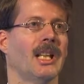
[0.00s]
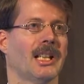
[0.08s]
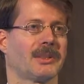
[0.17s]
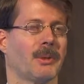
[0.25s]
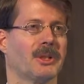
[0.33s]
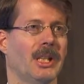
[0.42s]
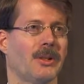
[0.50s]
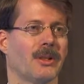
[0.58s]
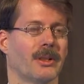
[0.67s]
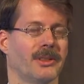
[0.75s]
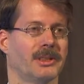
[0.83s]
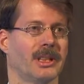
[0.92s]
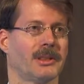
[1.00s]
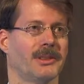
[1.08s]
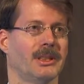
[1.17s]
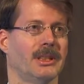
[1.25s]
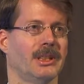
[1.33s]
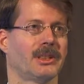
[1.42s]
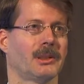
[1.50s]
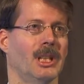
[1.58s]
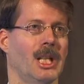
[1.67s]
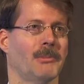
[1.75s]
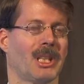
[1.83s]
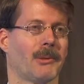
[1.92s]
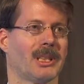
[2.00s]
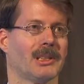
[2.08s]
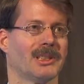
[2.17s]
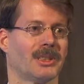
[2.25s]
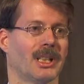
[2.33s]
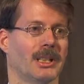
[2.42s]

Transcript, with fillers: exportation of antiquities. Whether that's